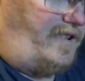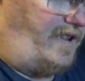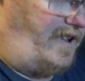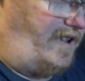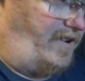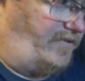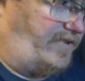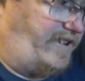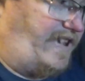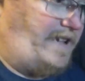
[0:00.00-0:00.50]

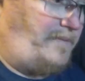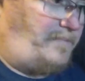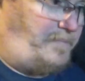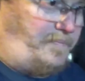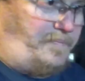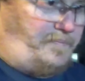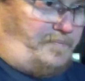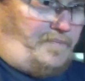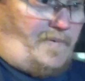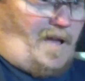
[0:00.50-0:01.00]

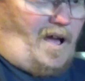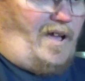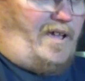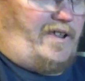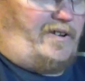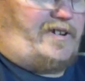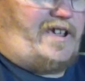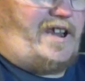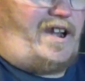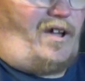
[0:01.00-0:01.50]

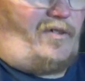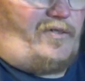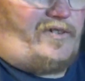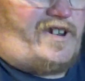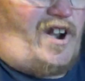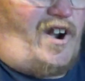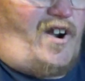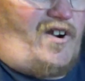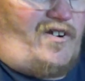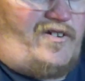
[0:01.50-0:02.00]
it'll get all the
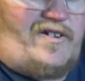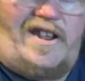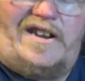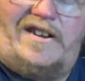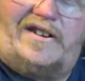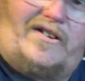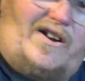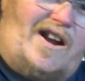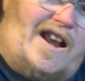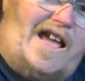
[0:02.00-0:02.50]
dirt and
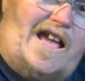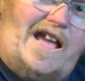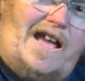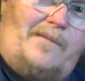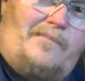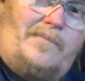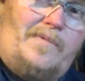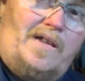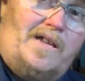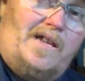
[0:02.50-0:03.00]
the
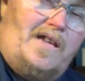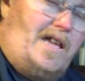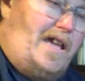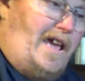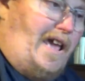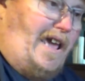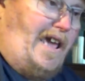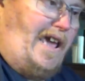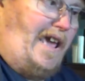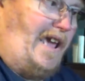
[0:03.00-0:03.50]
grime,
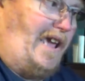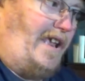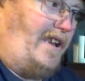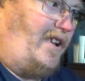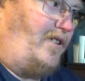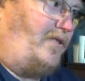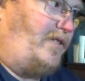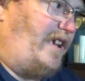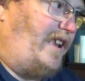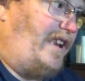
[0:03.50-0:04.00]
and
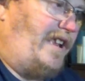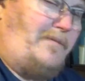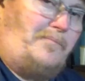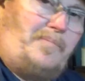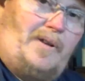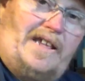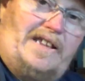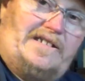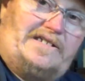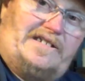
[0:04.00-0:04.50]
it'll get in
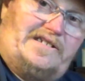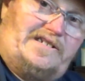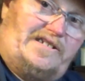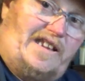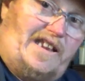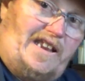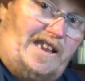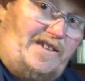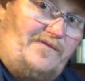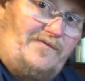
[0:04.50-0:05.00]
places
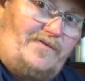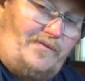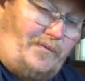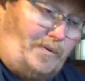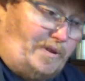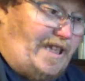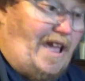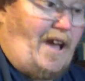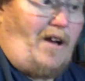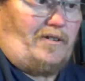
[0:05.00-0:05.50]
that even
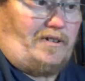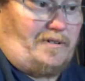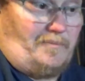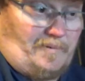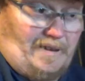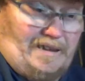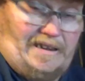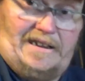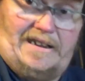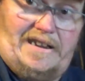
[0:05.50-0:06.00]
without
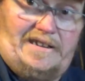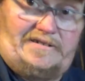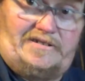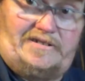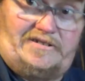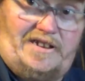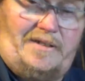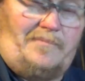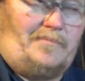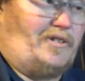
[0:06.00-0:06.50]
completely
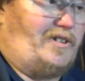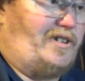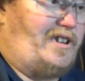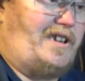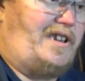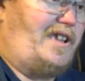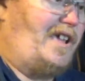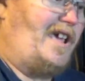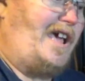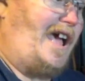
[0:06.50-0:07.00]
disassembling
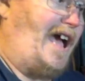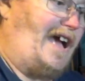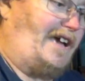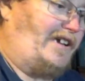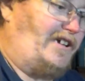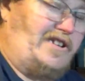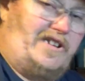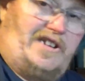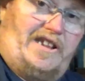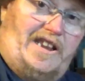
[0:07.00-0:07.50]
it I
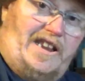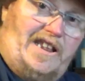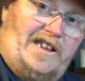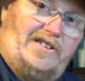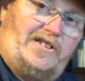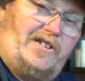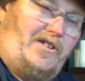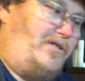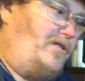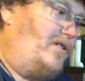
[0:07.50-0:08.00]
couldn't get
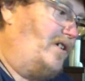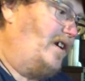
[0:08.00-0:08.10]
into.